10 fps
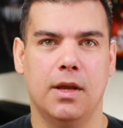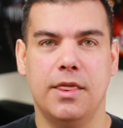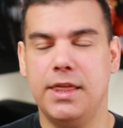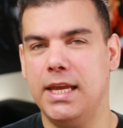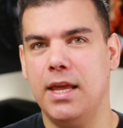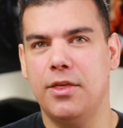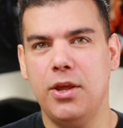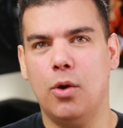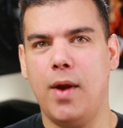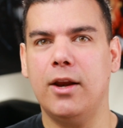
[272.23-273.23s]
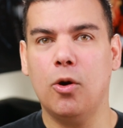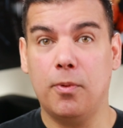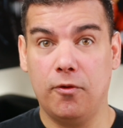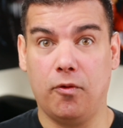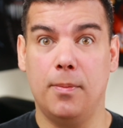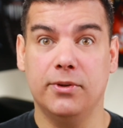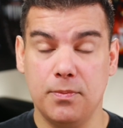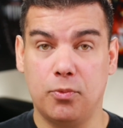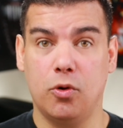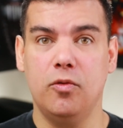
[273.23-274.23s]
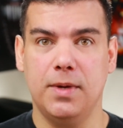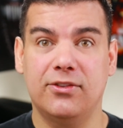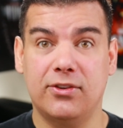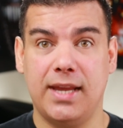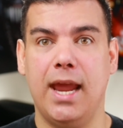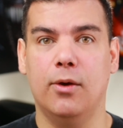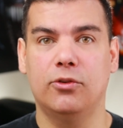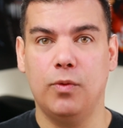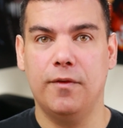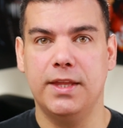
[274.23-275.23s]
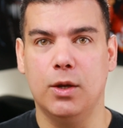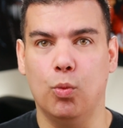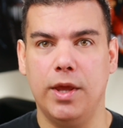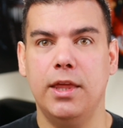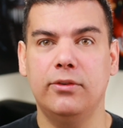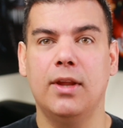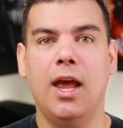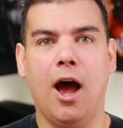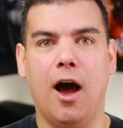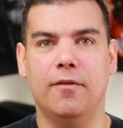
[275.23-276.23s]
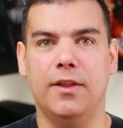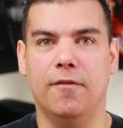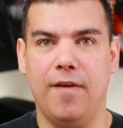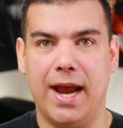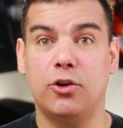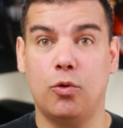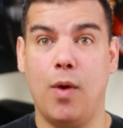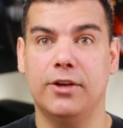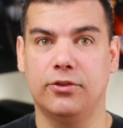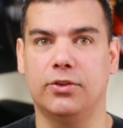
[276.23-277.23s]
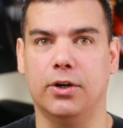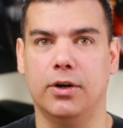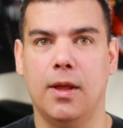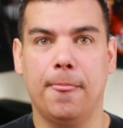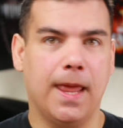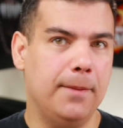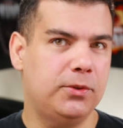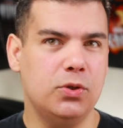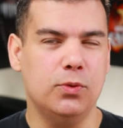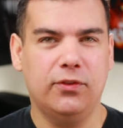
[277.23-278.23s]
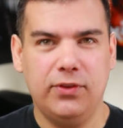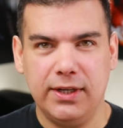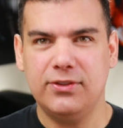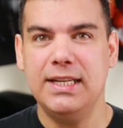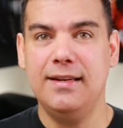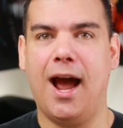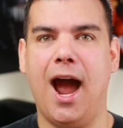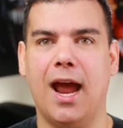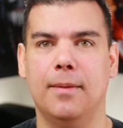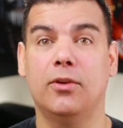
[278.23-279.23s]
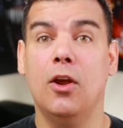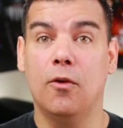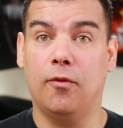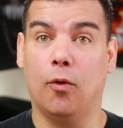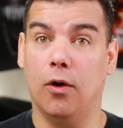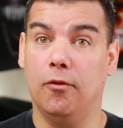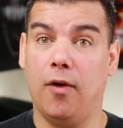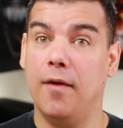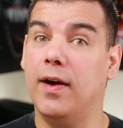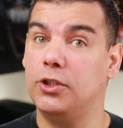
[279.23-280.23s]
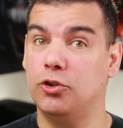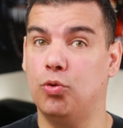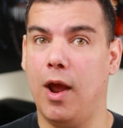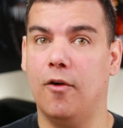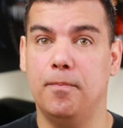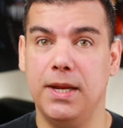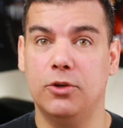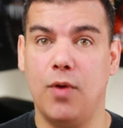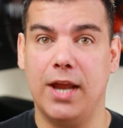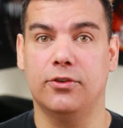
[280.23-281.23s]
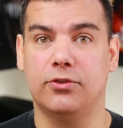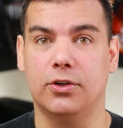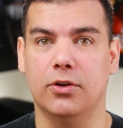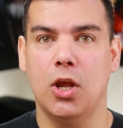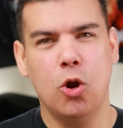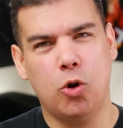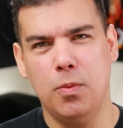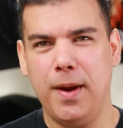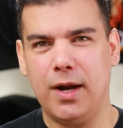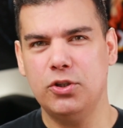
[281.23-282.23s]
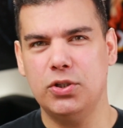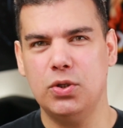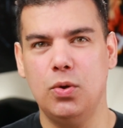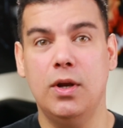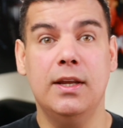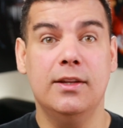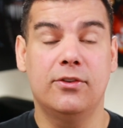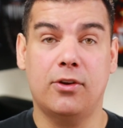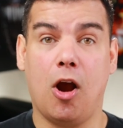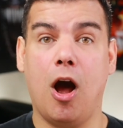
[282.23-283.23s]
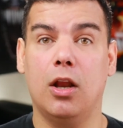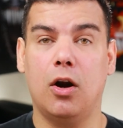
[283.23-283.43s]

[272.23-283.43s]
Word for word: The theoretical performance improvement scales with the width of the vector register, up to 16 times for 512-bit register, compared to scalar